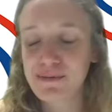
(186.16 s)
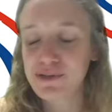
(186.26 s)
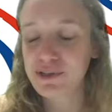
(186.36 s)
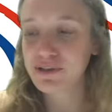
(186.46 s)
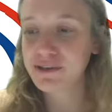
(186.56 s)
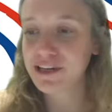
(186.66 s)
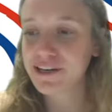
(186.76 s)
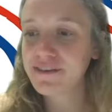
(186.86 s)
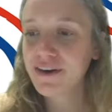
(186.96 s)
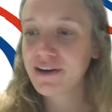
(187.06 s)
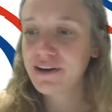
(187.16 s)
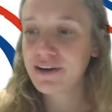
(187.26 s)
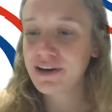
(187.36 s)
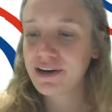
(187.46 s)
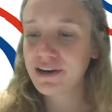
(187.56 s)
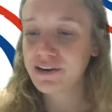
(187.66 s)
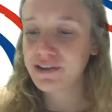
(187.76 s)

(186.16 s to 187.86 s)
absolutely. Uh,